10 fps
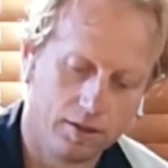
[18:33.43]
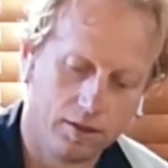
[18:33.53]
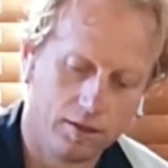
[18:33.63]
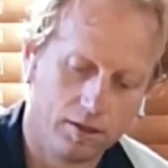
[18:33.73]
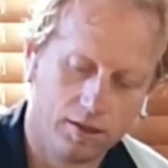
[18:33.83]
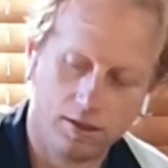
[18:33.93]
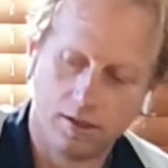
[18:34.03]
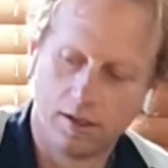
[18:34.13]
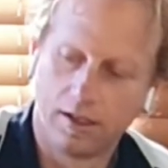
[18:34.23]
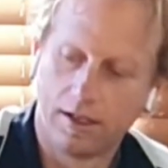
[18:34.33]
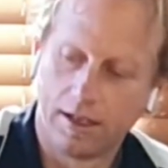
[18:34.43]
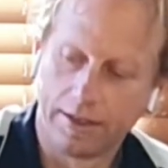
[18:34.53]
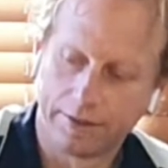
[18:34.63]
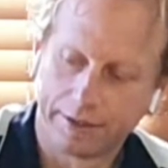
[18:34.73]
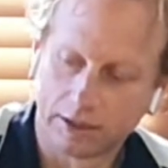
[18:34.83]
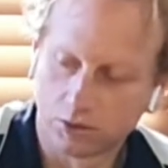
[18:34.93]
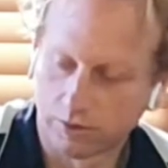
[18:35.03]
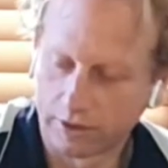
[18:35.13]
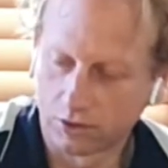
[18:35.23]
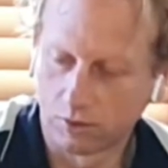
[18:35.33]
And the thing is with
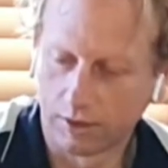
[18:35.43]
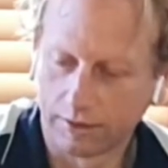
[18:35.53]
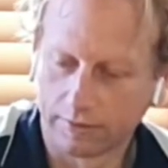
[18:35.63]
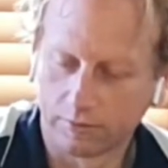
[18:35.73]
this one,